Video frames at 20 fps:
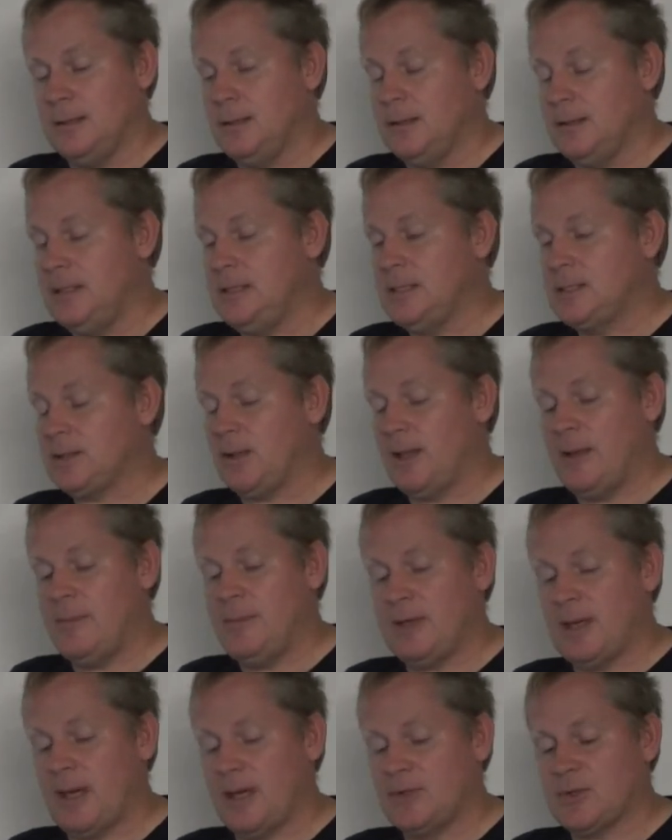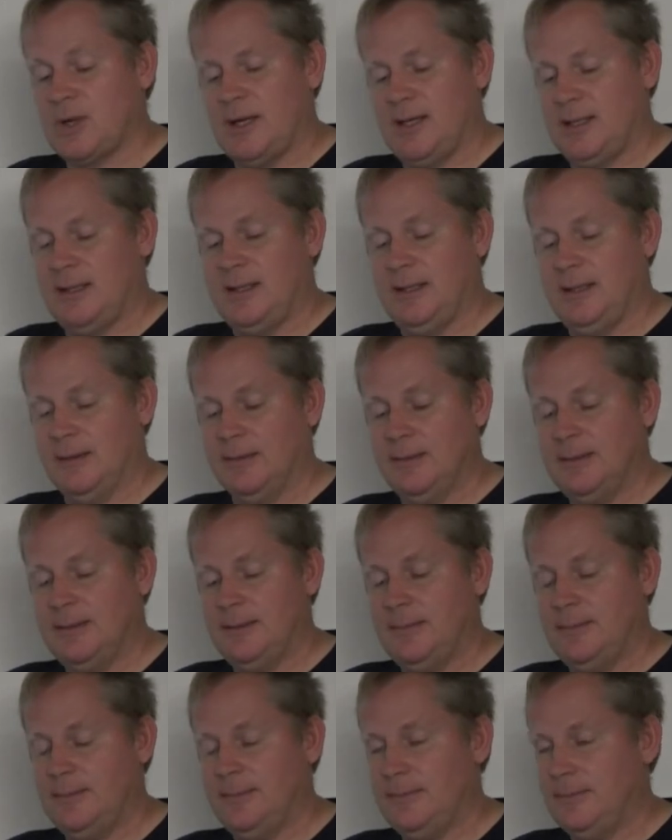He's claiming I tried to kill
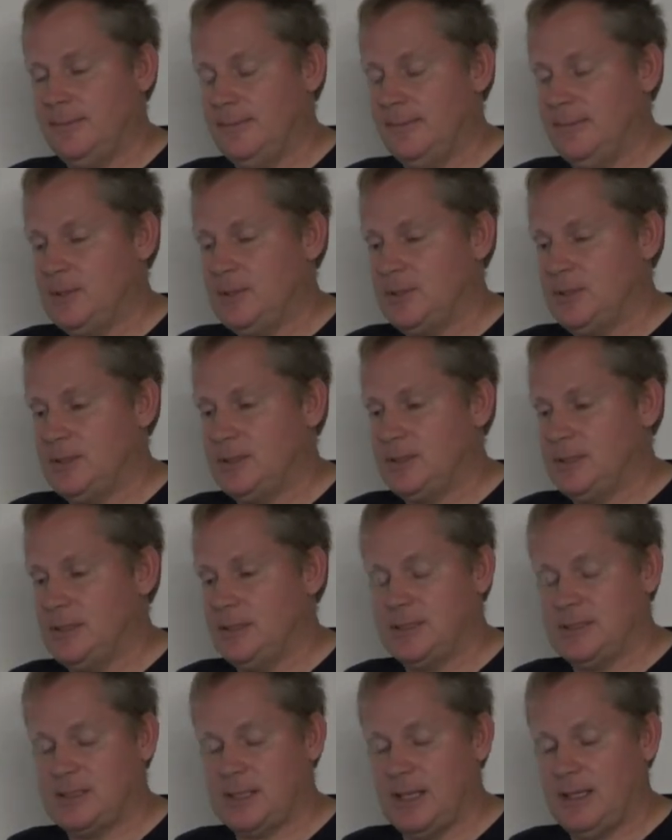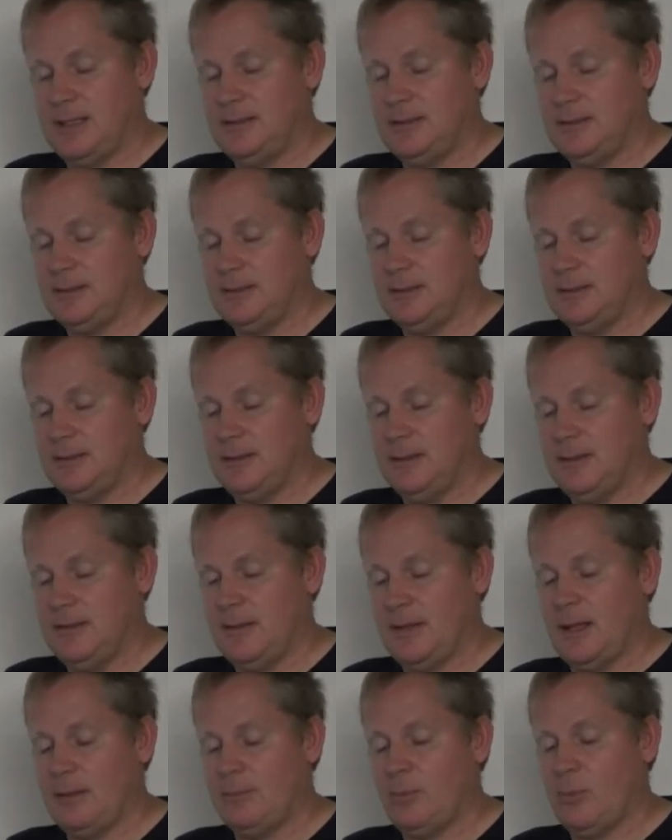him, which is insane, and
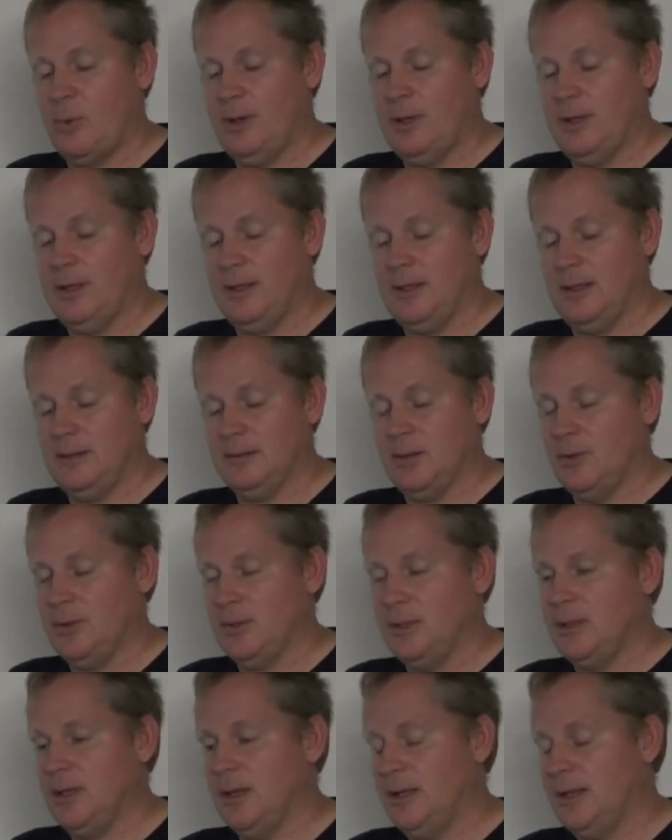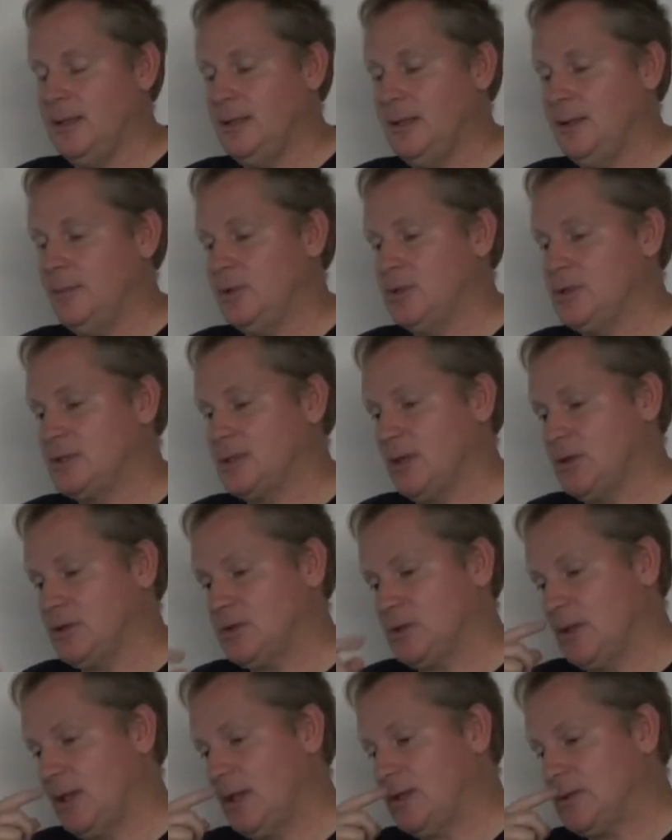that I pointed a loaded gun at him, which is
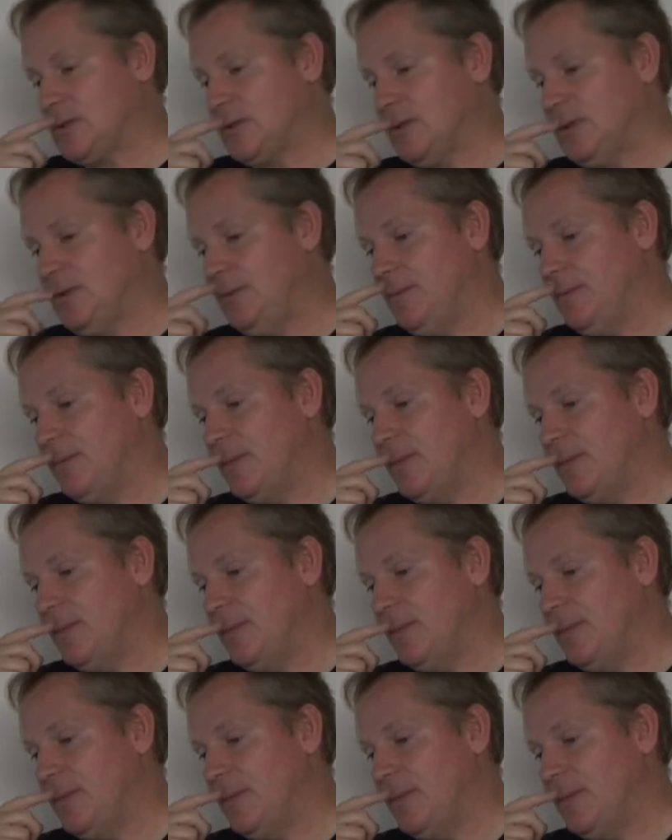also not true.